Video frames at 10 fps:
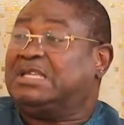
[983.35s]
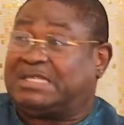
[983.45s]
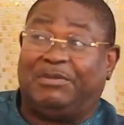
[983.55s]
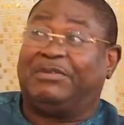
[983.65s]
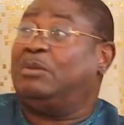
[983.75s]

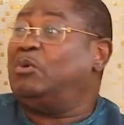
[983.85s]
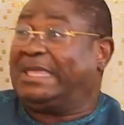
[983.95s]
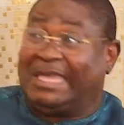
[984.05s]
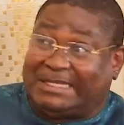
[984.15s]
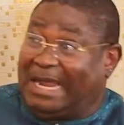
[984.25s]
Some of them
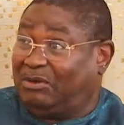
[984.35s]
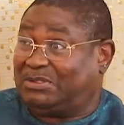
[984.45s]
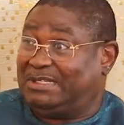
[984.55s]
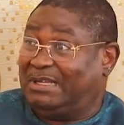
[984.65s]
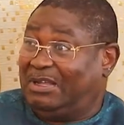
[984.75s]
were kicked
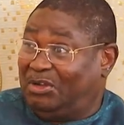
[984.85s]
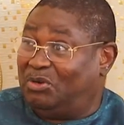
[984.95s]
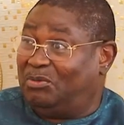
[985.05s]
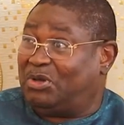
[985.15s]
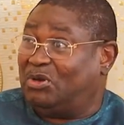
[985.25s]
out,
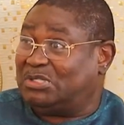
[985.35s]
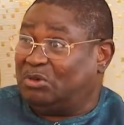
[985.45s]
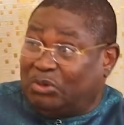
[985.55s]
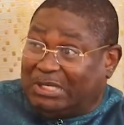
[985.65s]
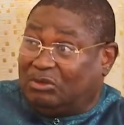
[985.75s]
you know, because
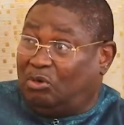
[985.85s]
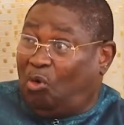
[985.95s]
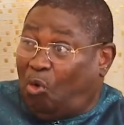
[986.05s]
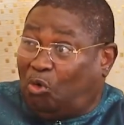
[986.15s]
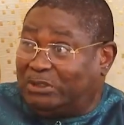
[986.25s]
they couldn't
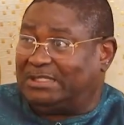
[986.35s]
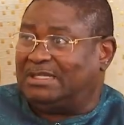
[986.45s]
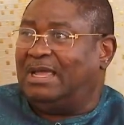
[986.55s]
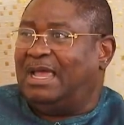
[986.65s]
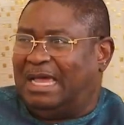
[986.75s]
hold it.